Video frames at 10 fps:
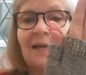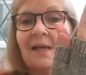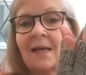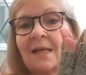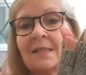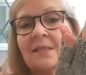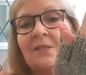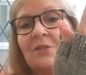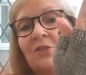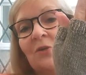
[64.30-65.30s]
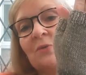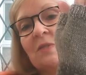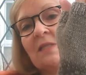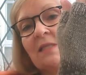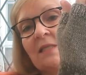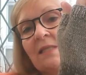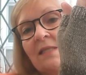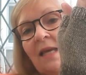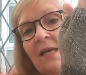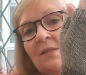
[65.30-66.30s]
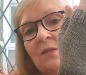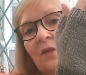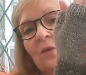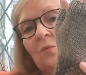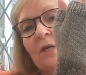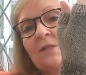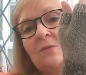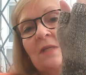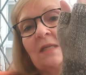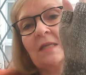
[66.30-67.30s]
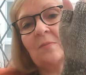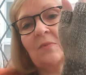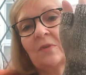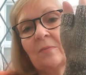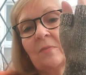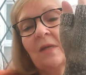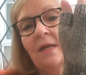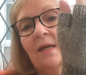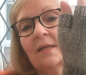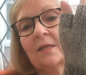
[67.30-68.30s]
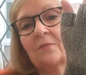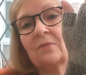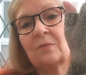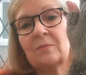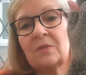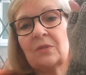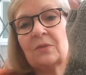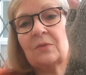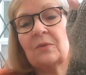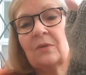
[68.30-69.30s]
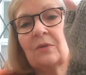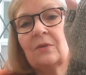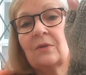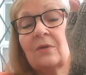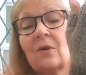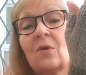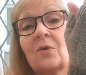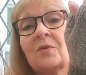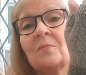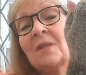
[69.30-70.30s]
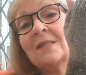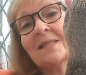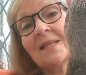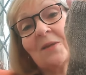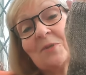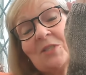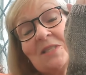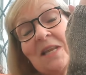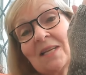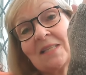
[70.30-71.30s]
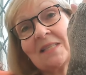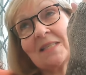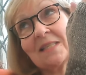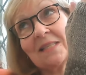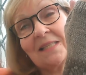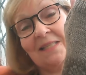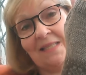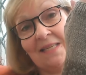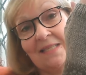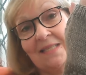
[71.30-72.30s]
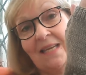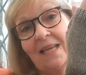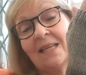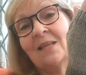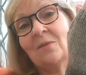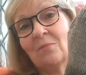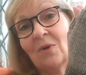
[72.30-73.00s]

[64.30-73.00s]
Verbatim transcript: and Jody said why don't I keep them and give them to her on Mother's Day, which is next Sunday,